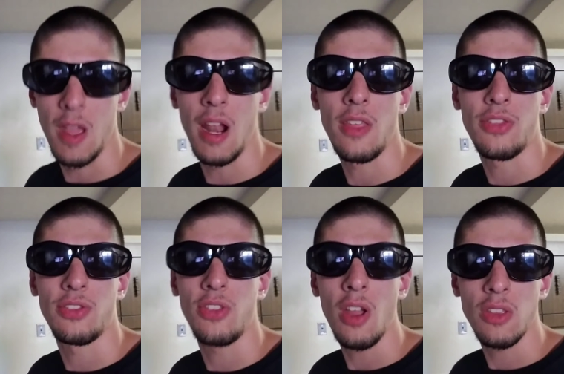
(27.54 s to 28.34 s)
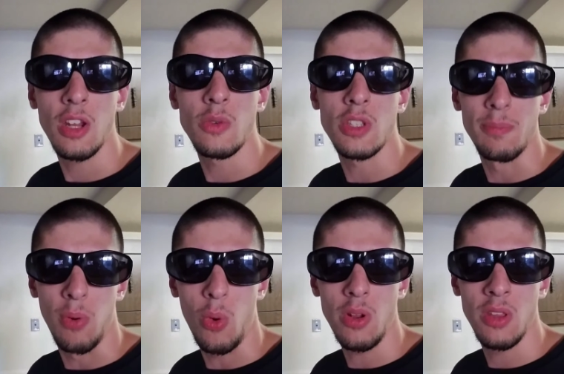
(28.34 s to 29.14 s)
And I thought that it was
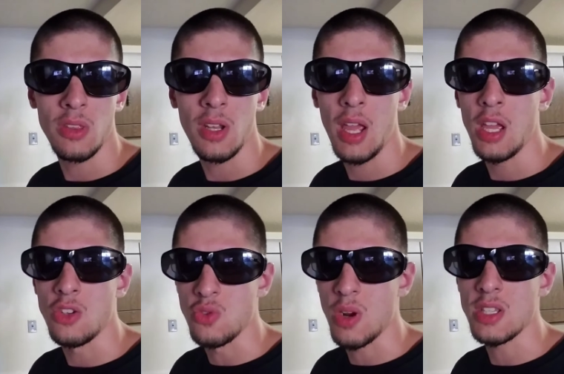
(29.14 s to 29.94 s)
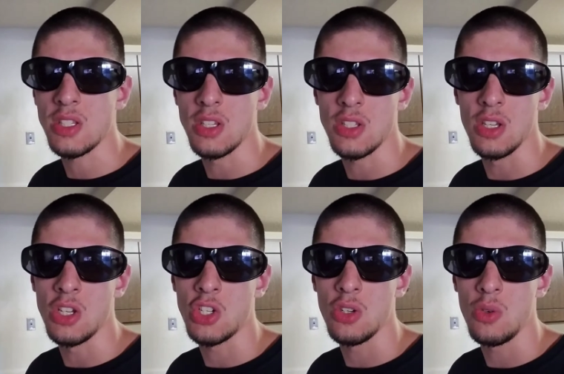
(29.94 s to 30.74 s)
important that I address this
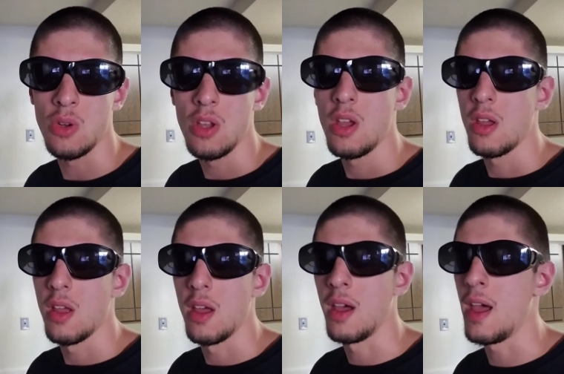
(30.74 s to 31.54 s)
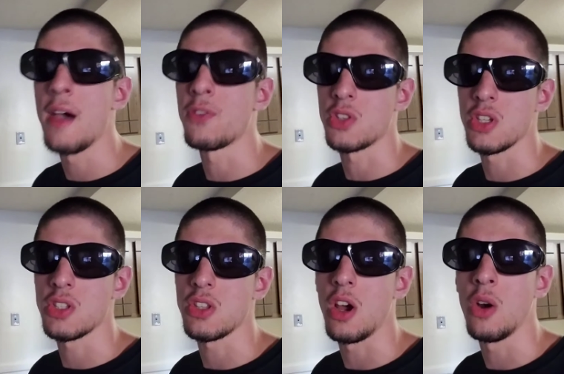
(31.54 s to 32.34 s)
issue ever
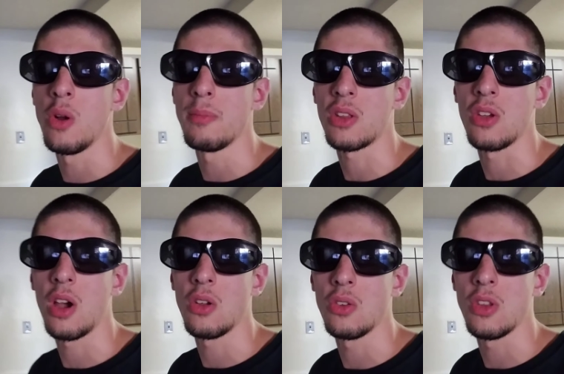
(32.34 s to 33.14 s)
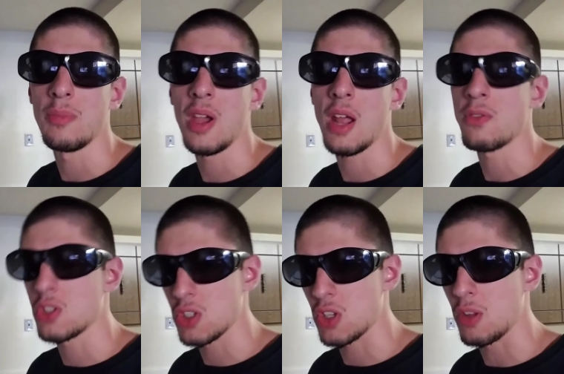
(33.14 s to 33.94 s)
since the Owen McDonald debate, ever
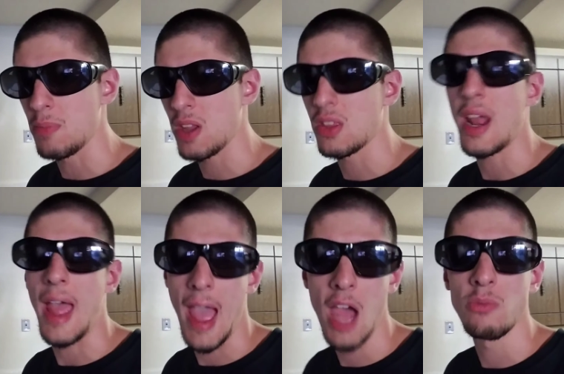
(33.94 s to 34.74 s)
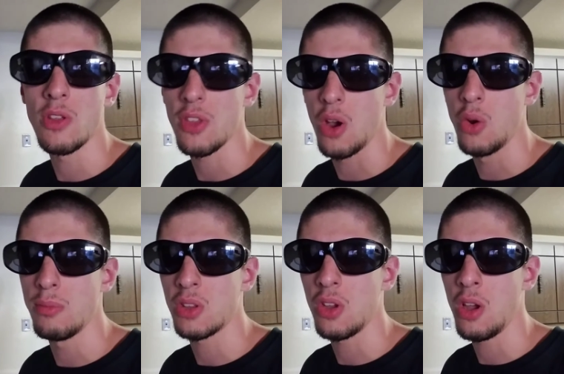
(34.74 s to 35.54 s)
since the debate that I had with
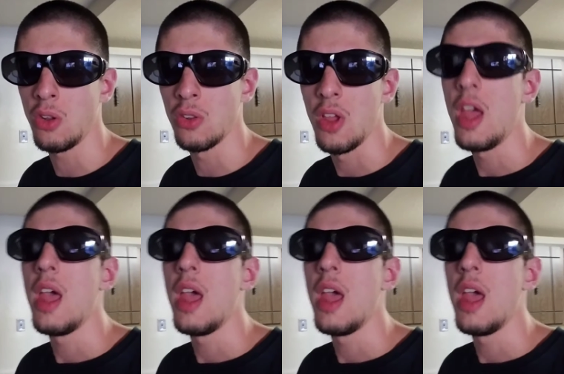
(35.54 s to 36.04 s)
Owen McDonald.